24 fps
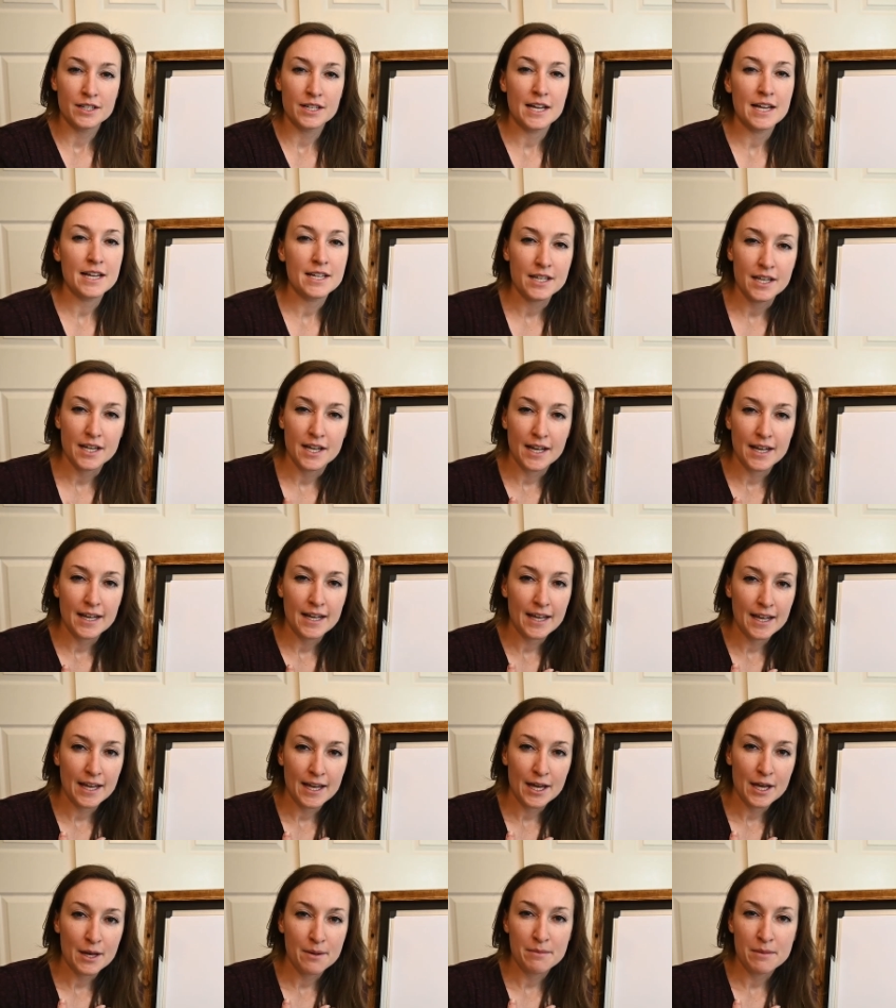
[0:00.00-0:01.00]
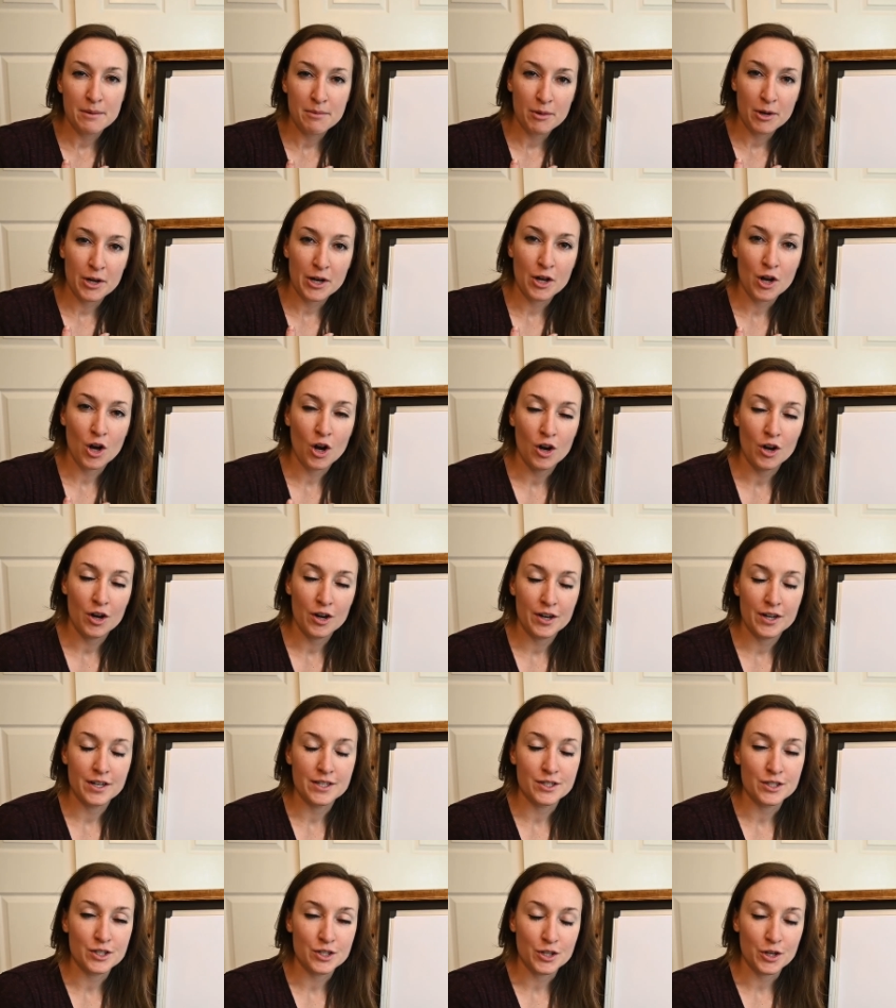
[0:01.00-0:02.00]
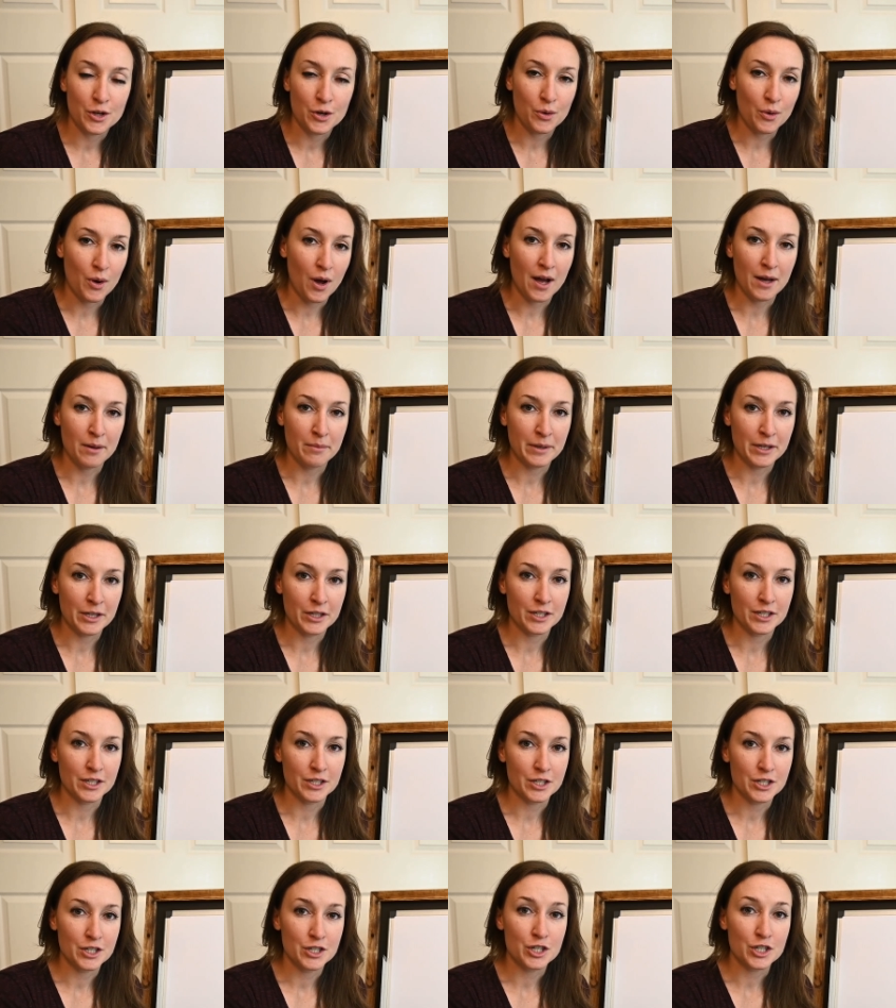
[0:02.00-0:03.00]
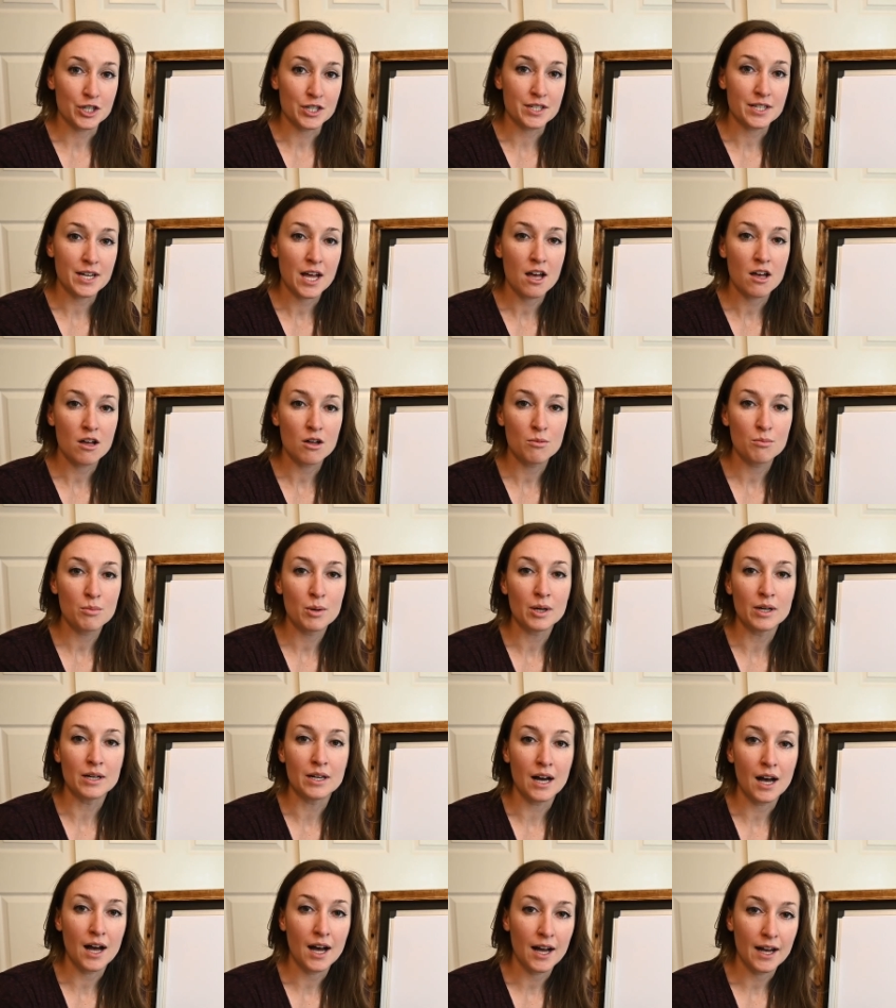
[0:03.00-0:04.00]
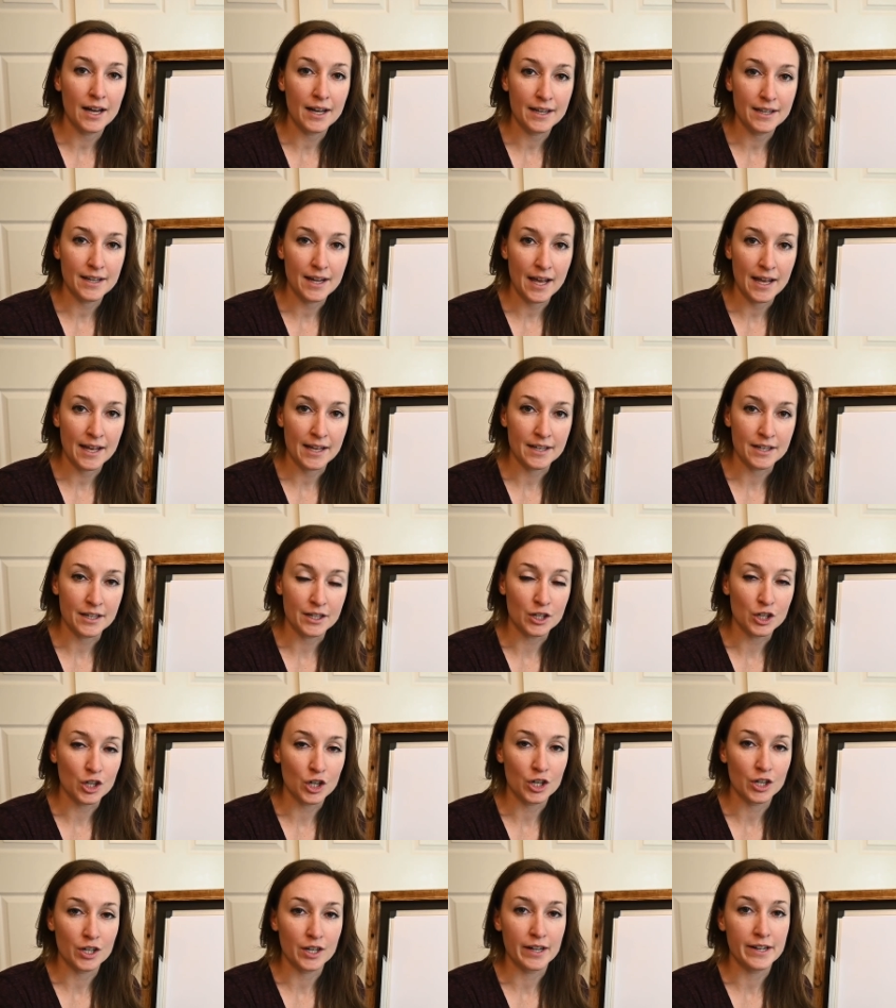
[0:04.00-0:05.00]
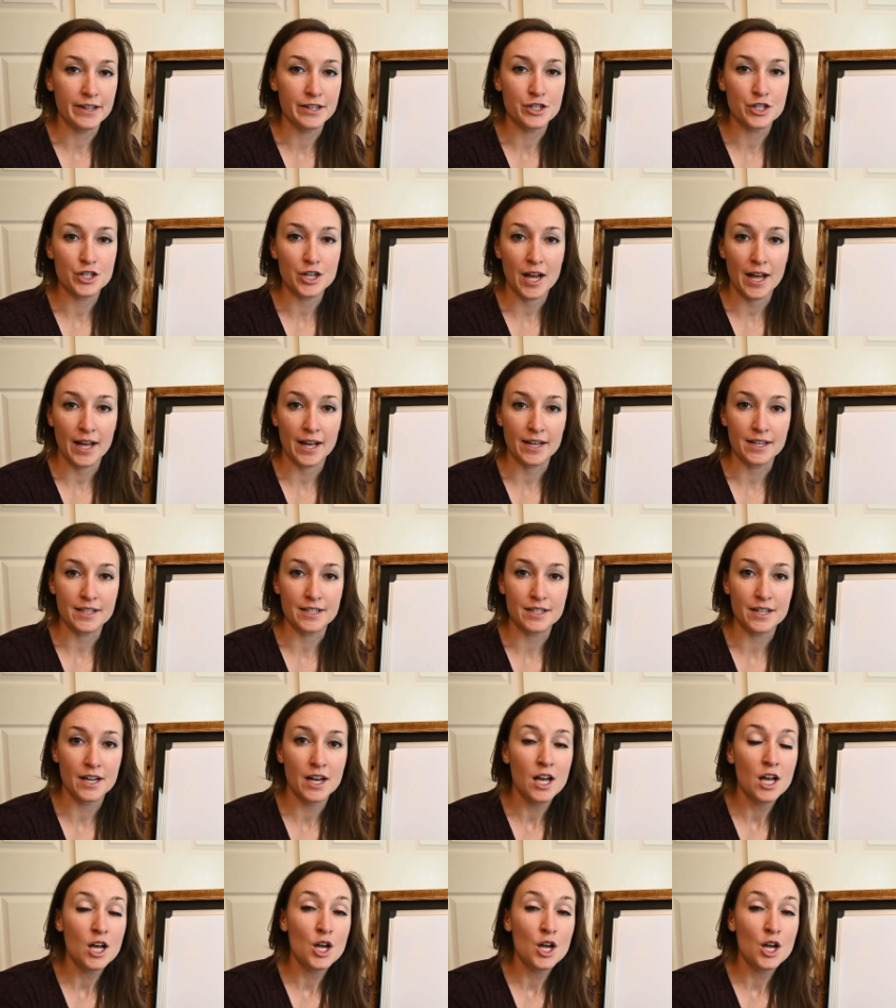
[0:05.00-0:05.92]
it hit me pretty hard, and so I'm here to just help guide and encourage and